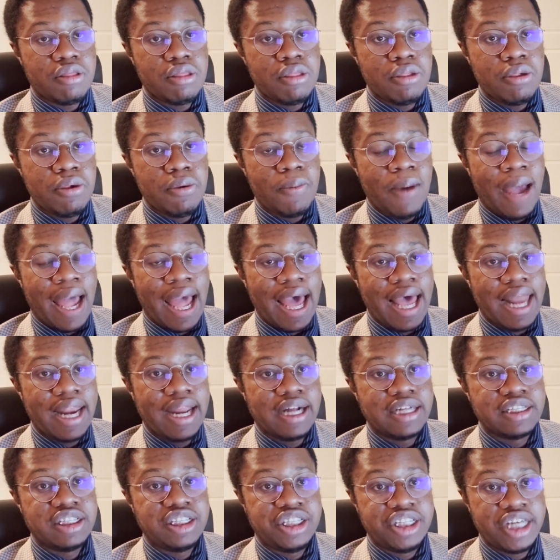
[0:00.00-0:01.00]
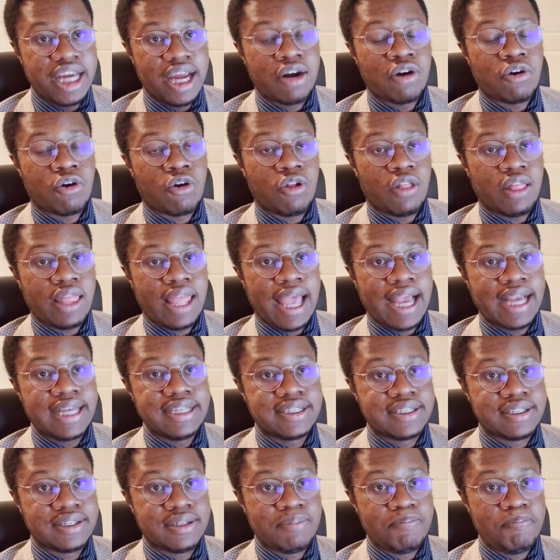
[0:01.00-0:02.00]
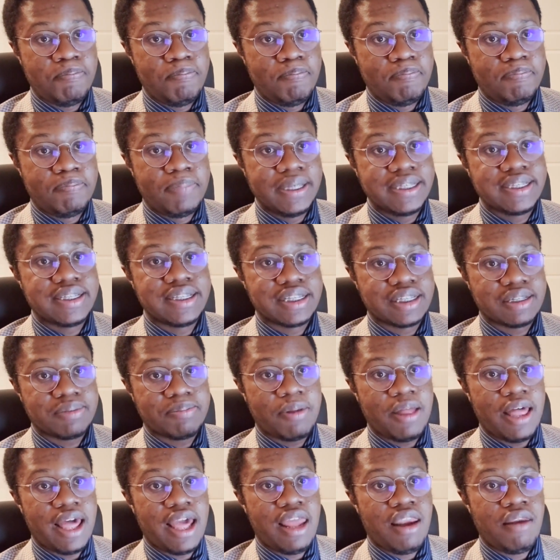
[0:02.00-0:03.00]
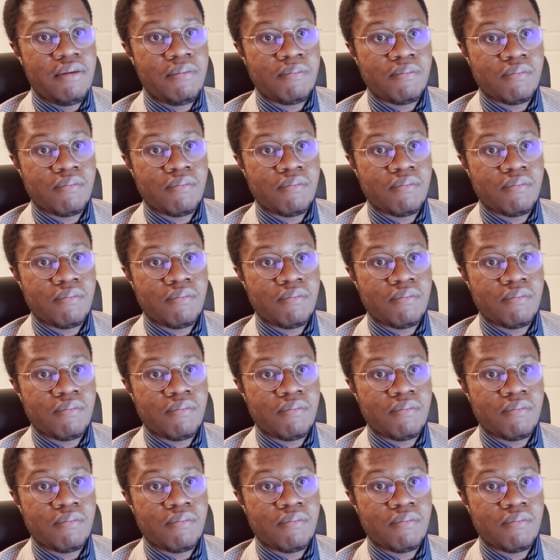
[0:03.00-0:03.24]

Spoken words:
you had a generalized business plan.